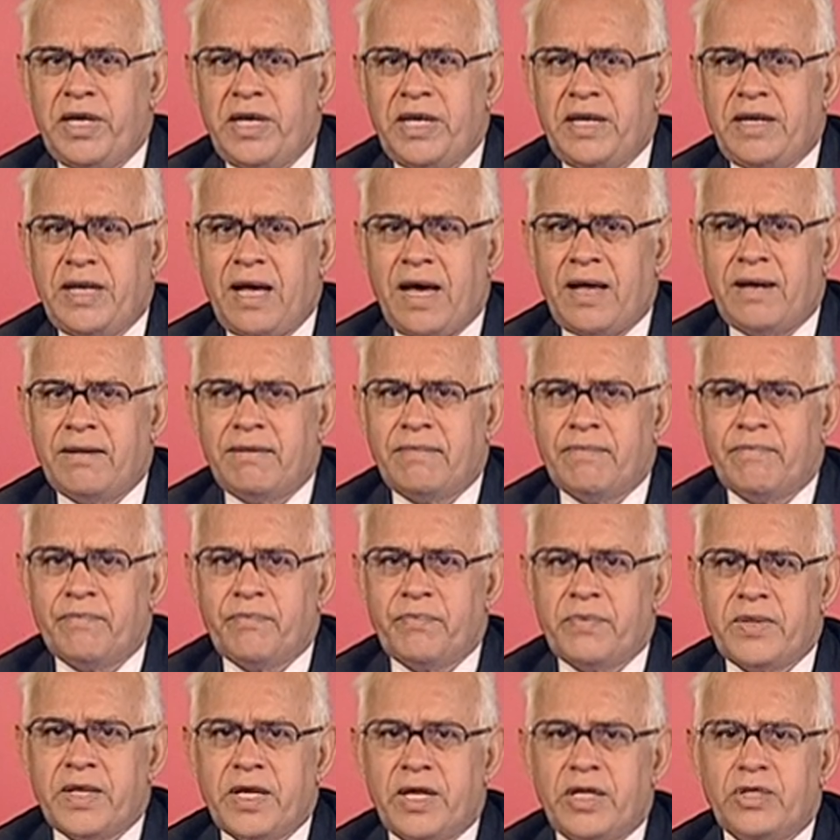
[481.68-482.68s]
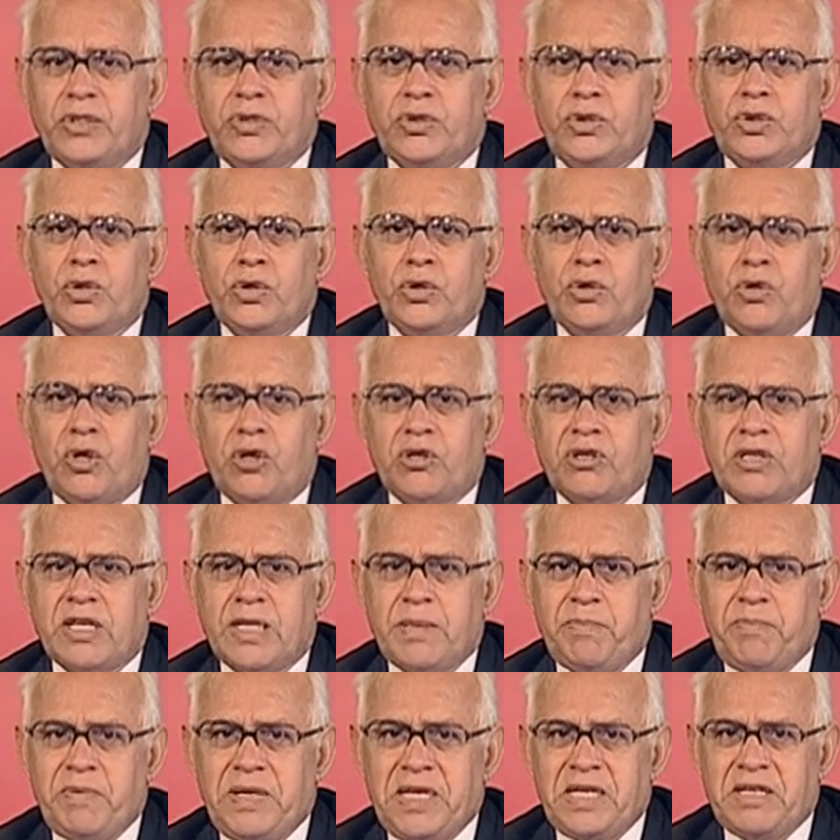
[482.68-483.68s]
done should not
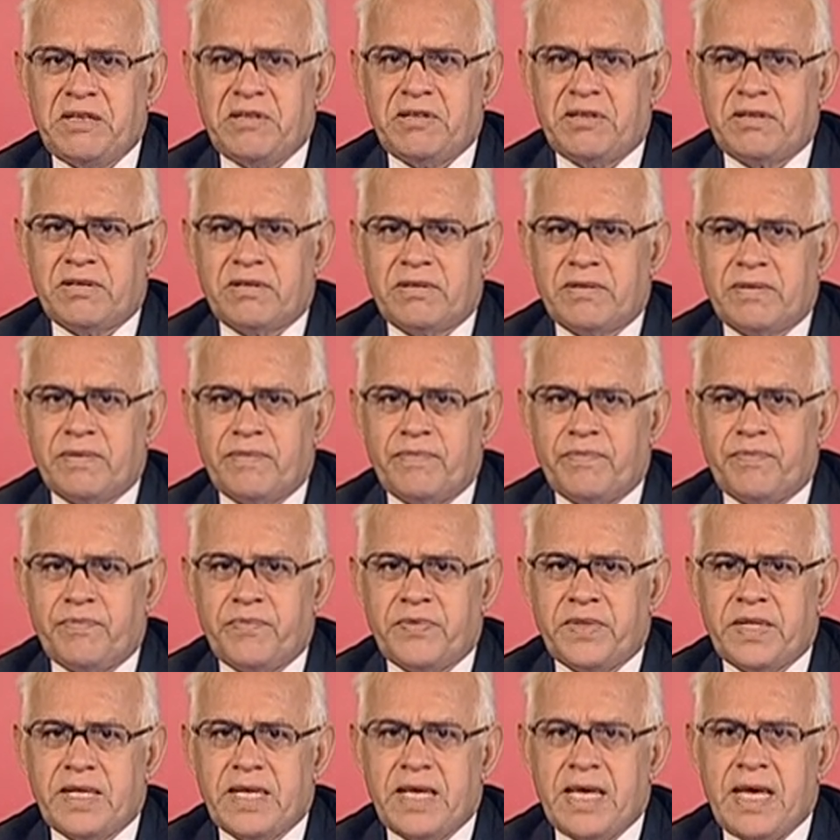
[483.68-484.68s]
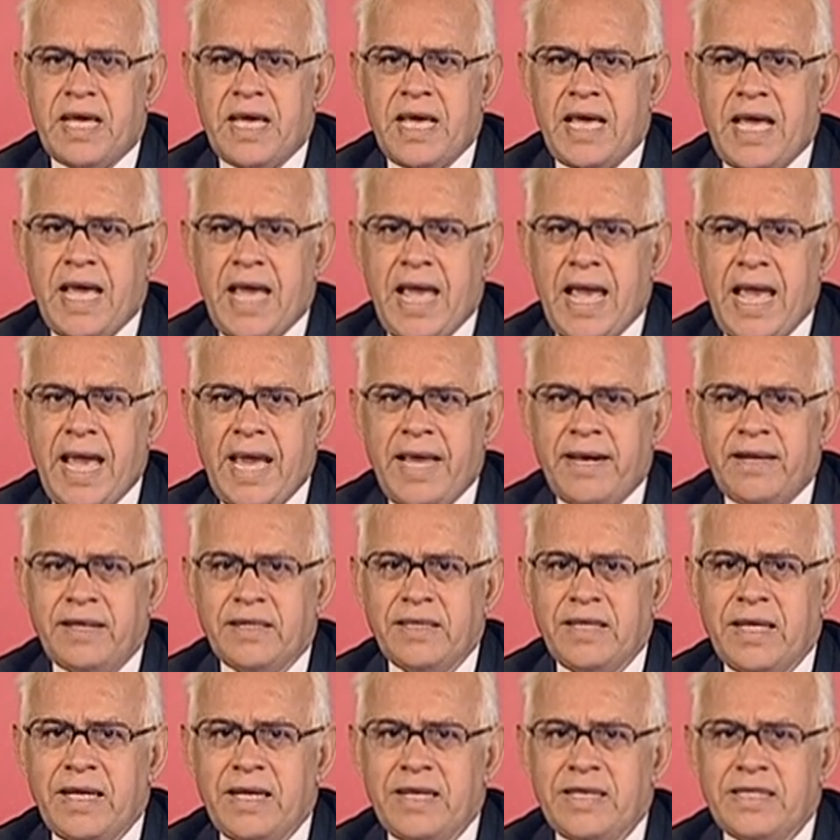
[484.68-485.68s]
repeat it.
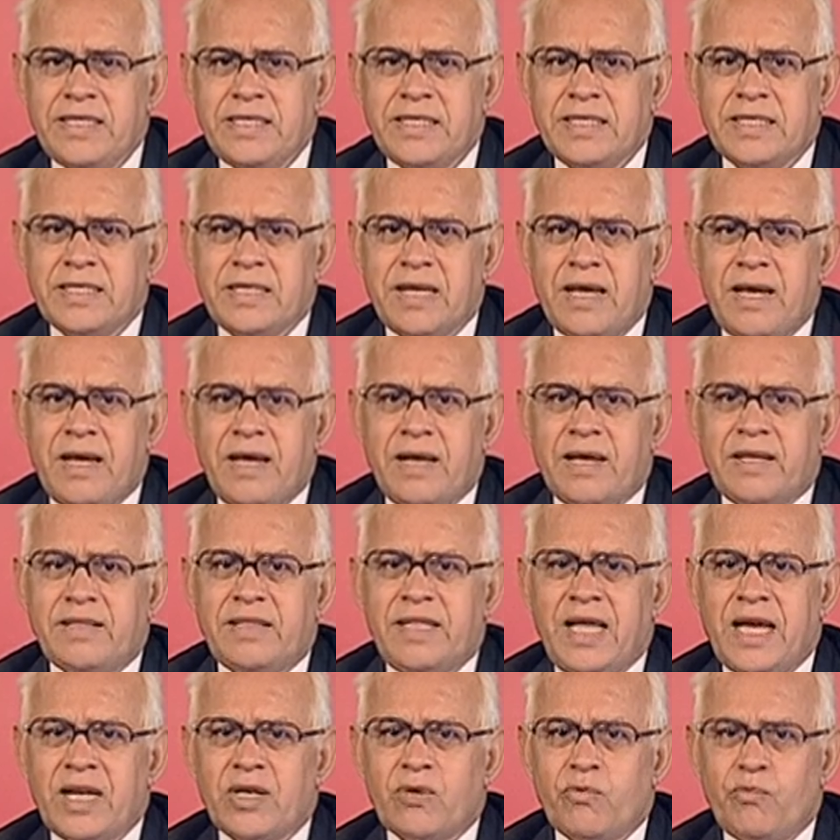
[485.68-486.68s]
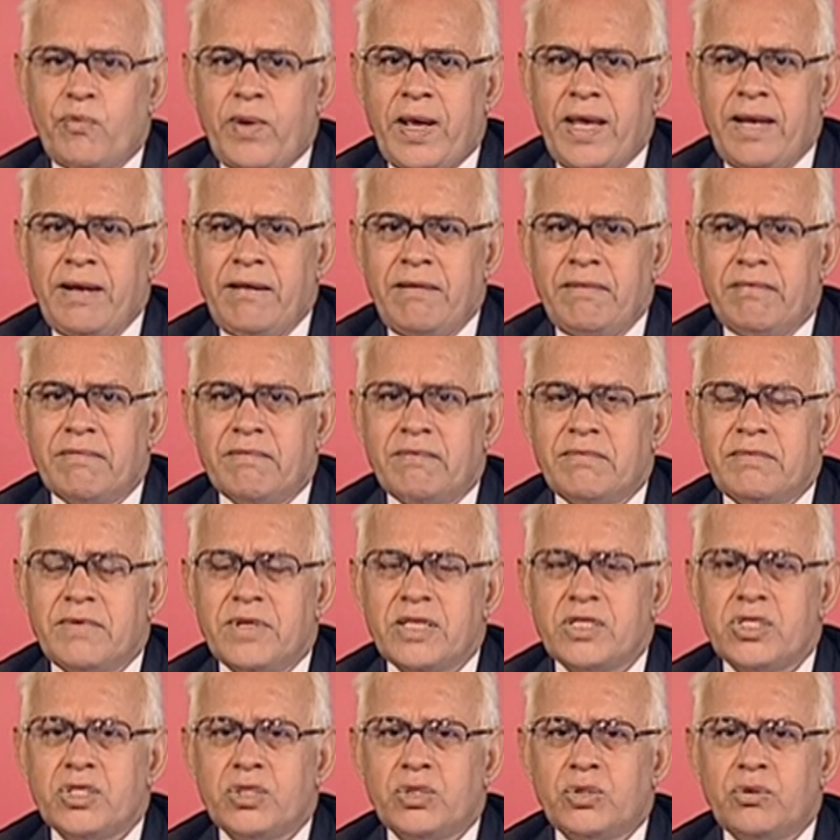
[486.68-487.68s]
Another is that when the
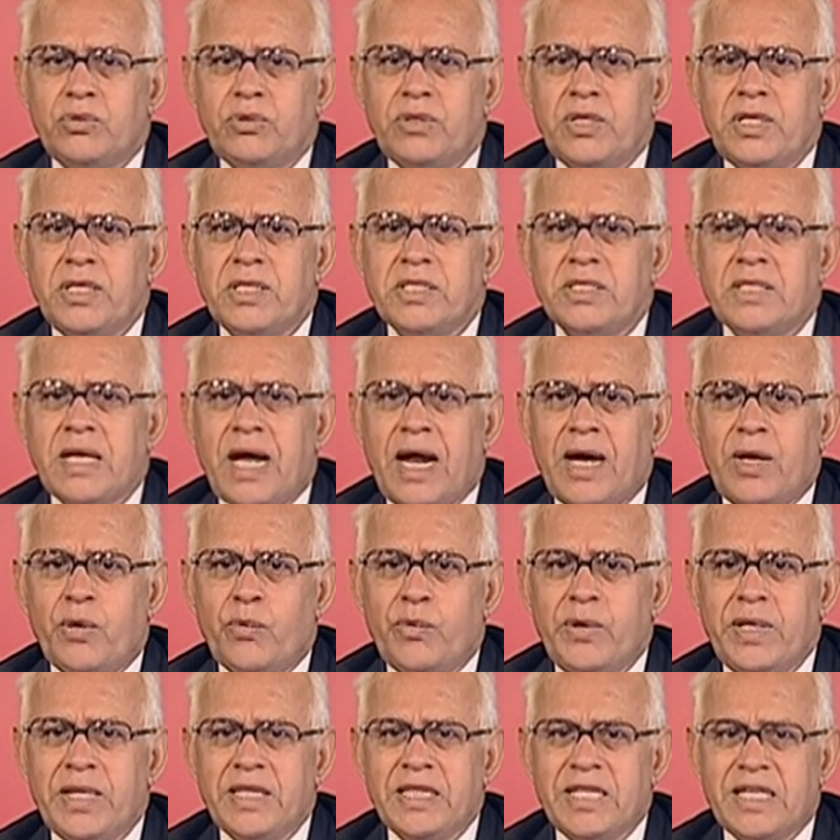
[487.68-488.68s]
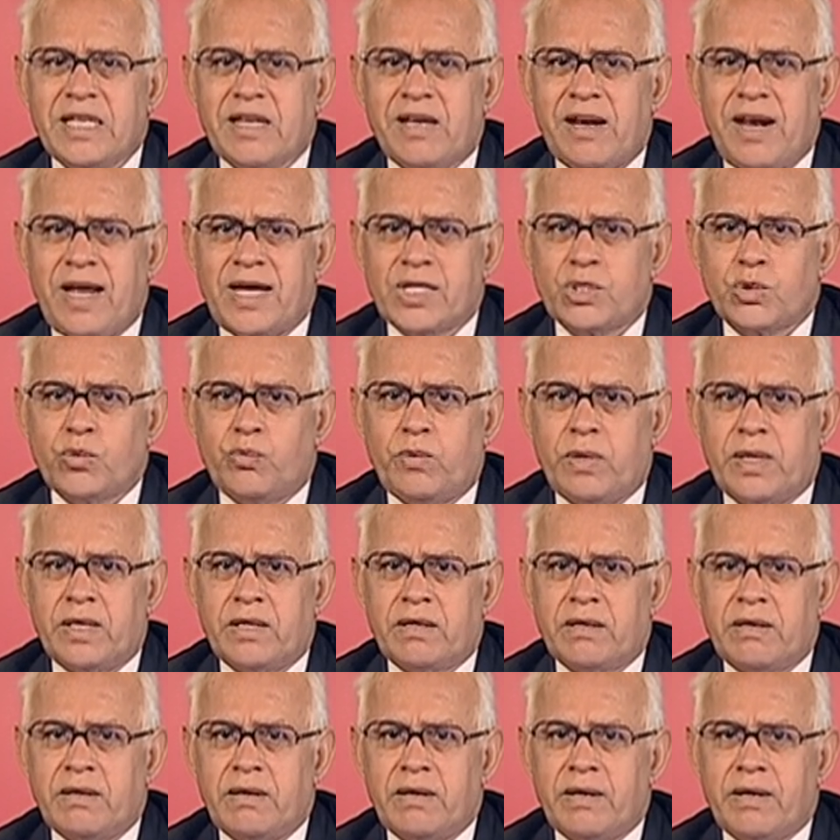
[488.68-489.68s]
students are doing the classwork,
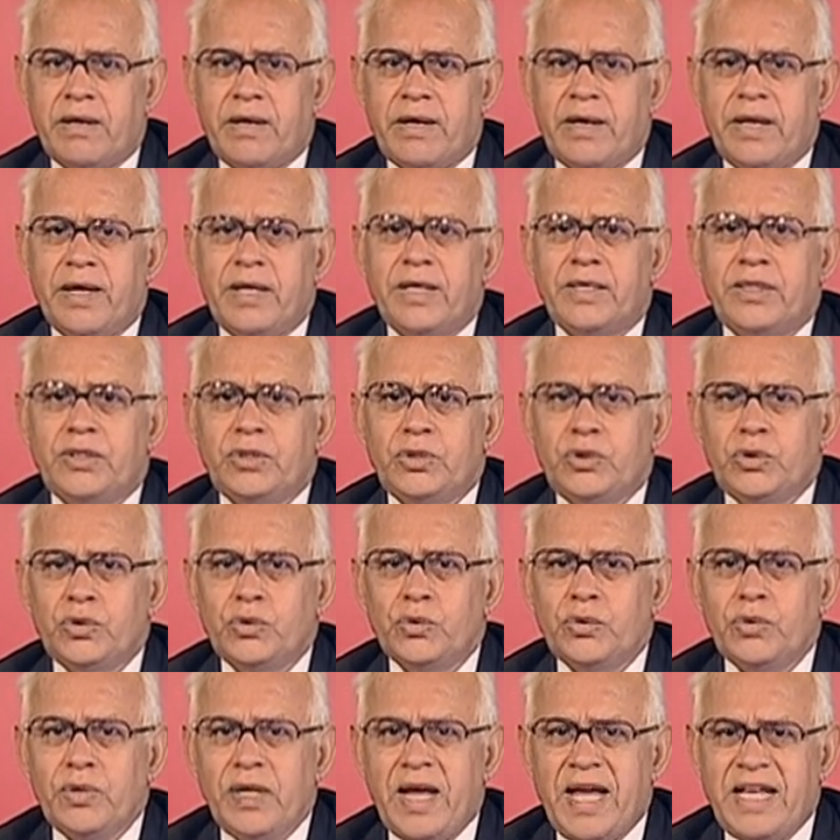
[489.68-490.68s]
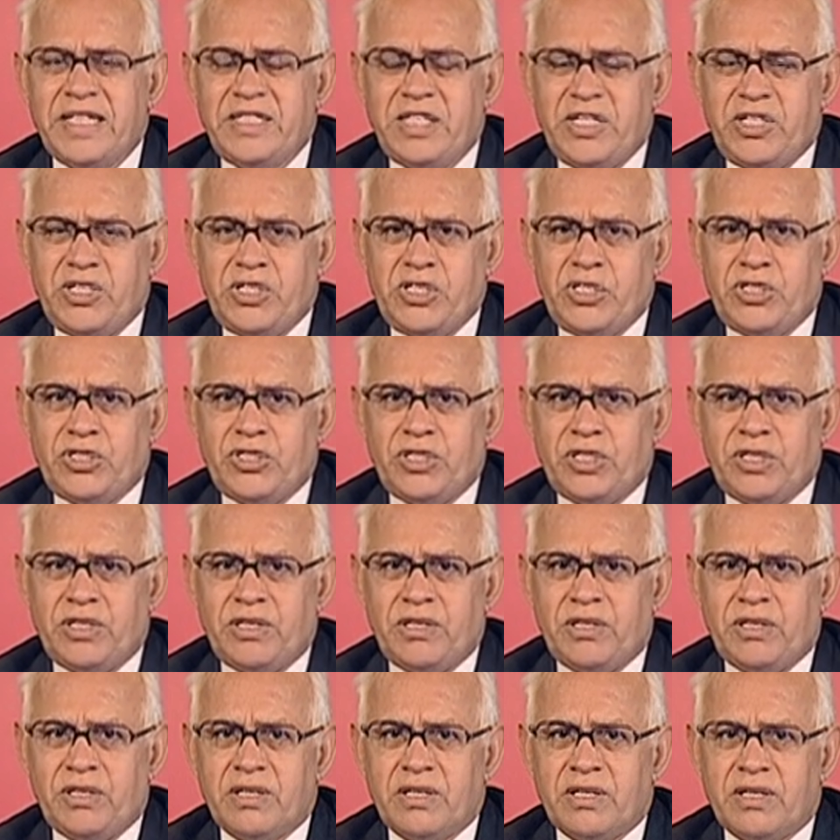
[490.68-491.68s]
you as a teacher
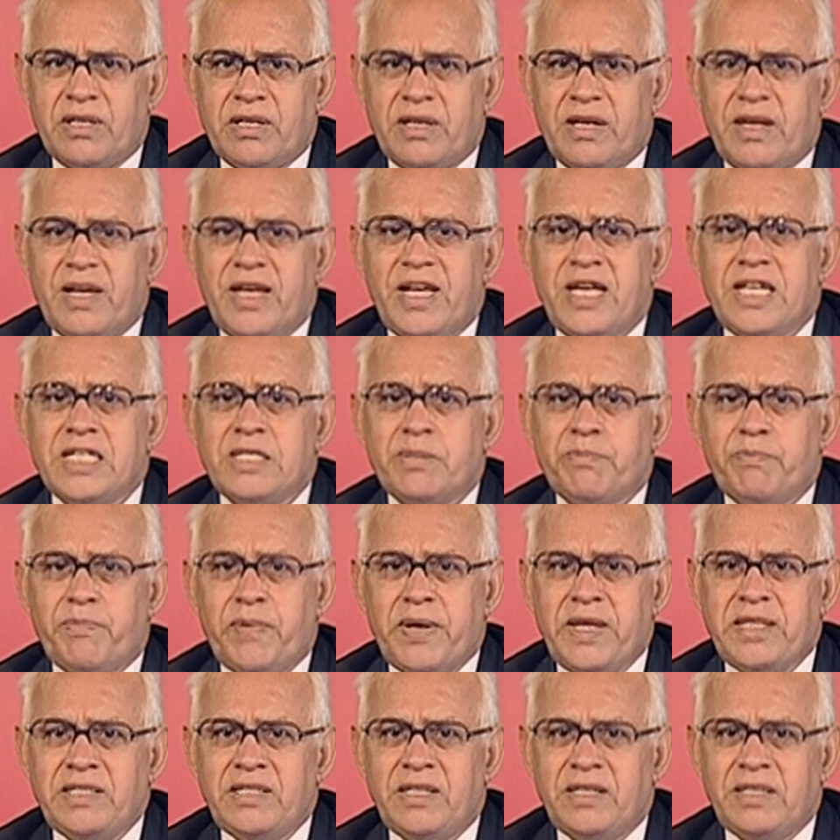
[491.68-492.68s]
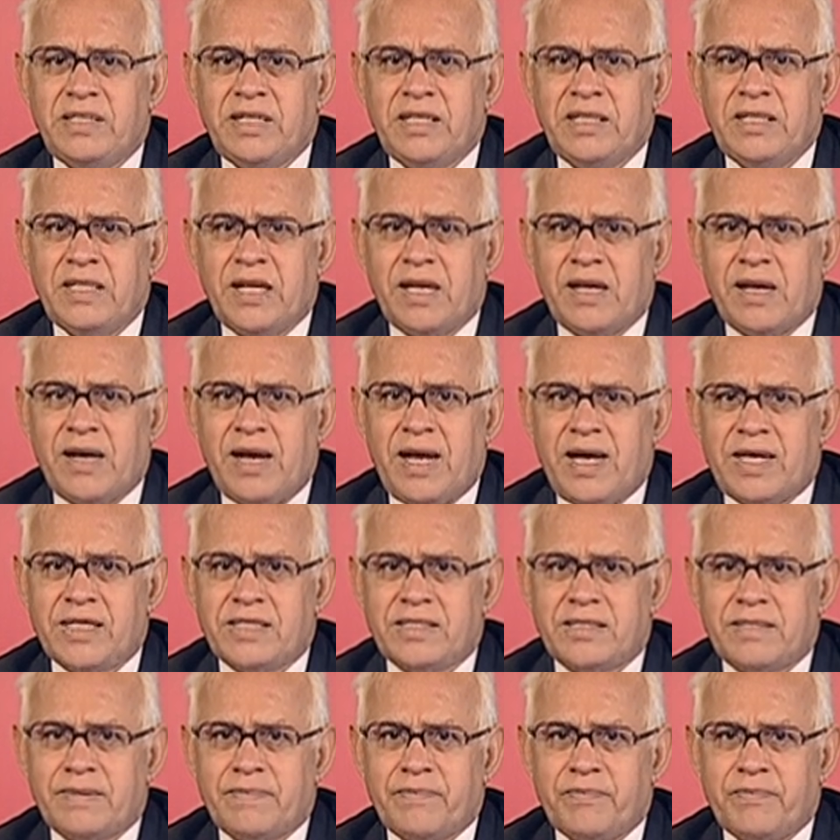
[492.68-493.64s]
is present in the class.